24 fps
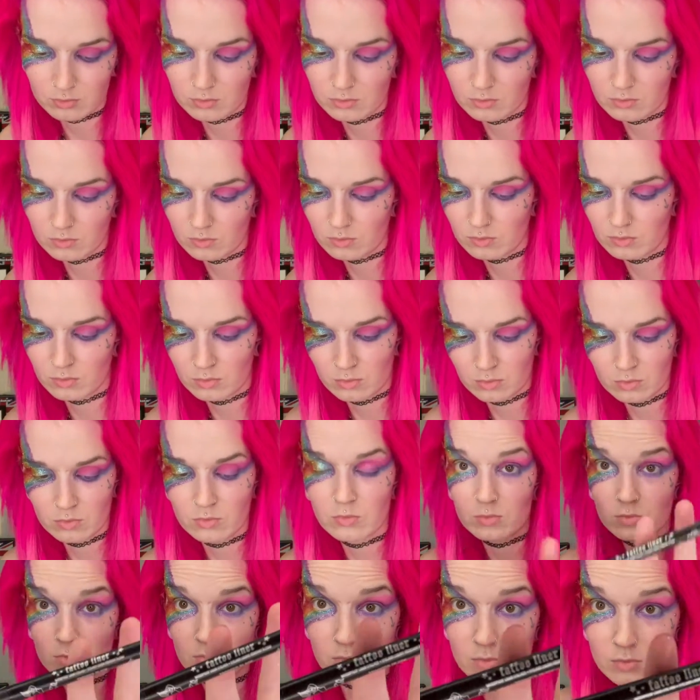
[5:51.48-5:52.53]
And then we're going to go
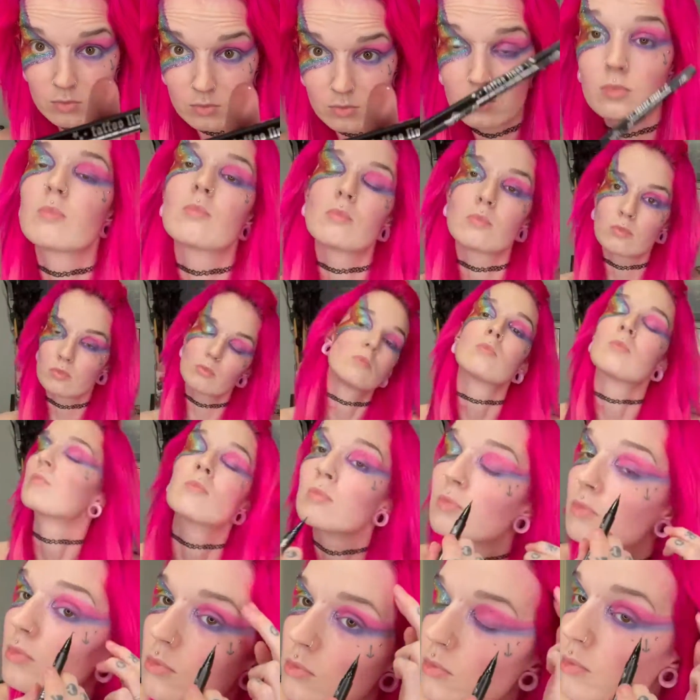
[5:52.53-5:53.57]
in with the
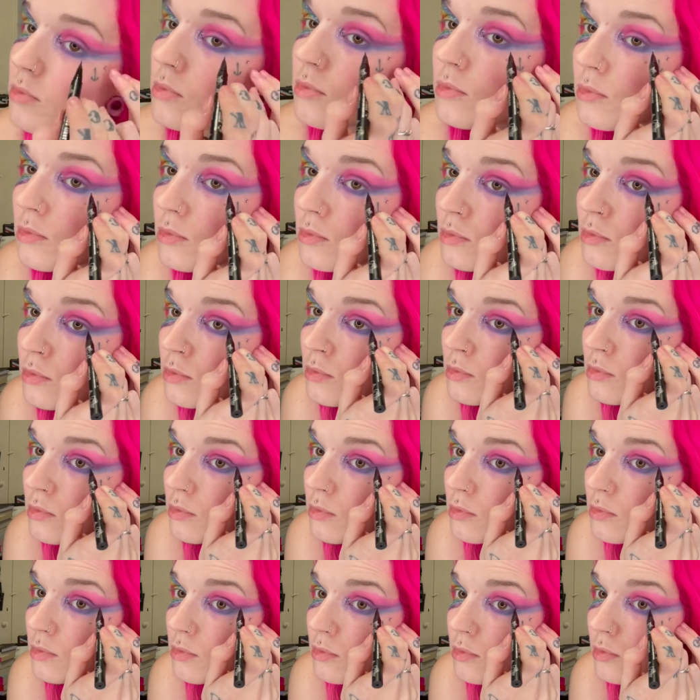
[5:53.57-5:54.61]
KVD Tattoo
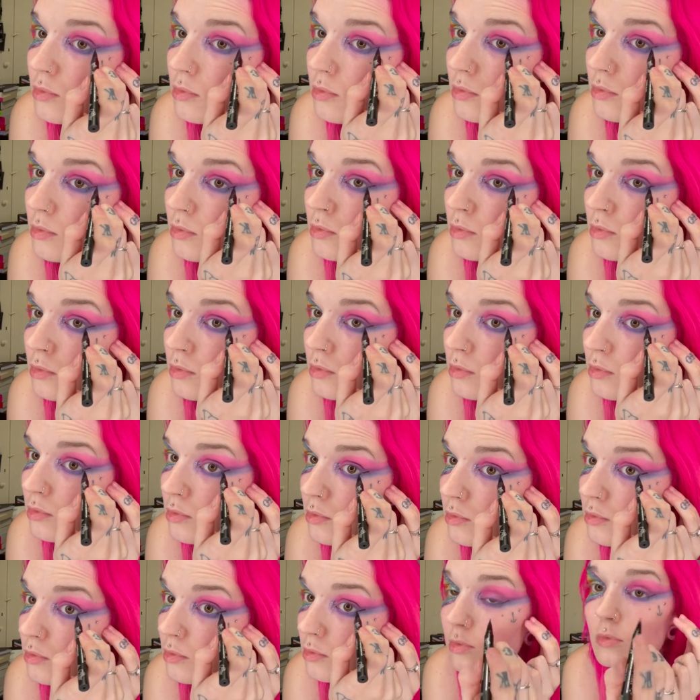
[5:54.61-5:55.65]
Liner,
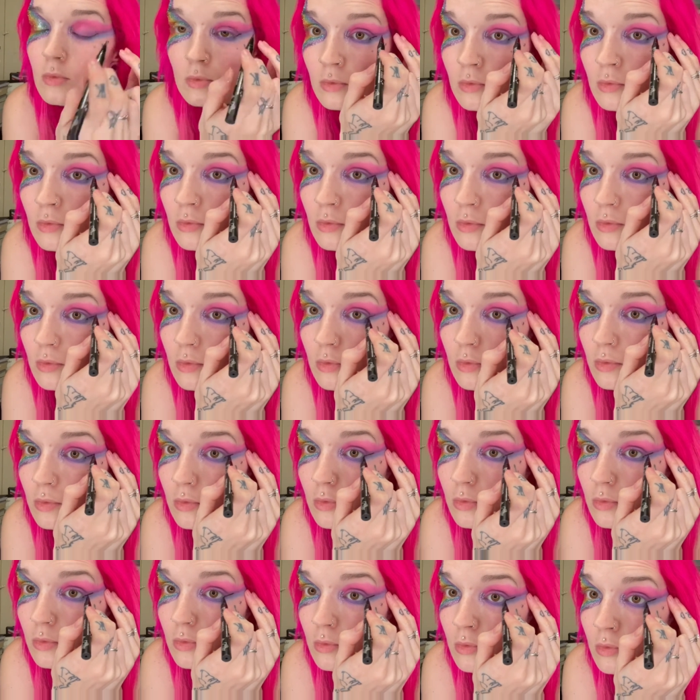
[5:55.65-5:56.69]
just to give a
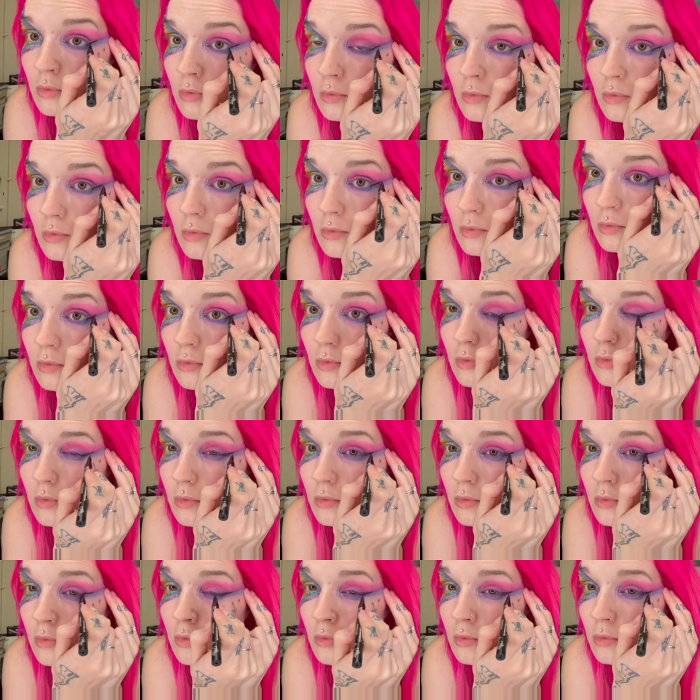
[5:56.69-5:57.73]
little bit of a
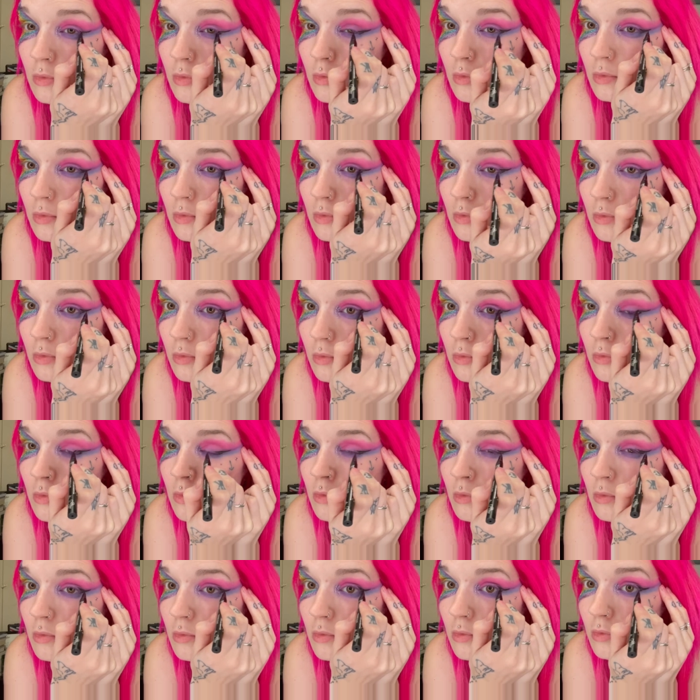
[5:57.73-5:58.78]
wing on each of my
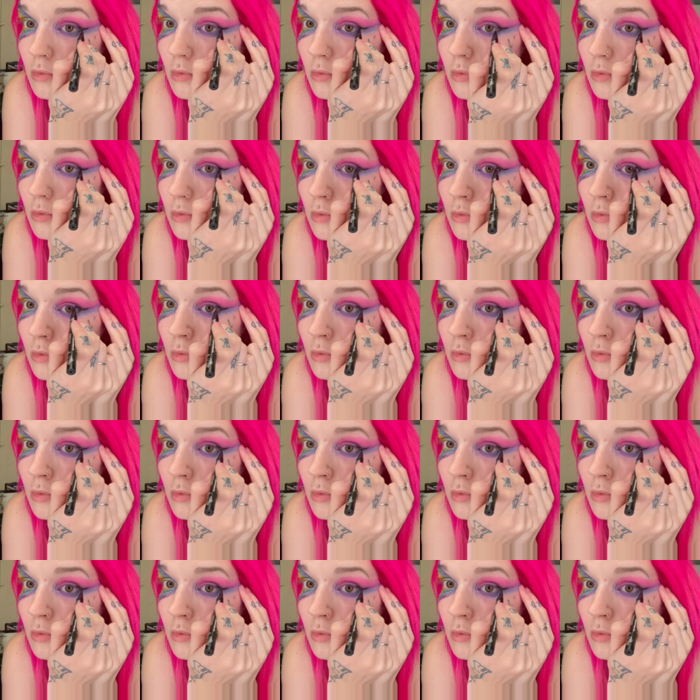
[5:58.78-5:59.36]
eyes,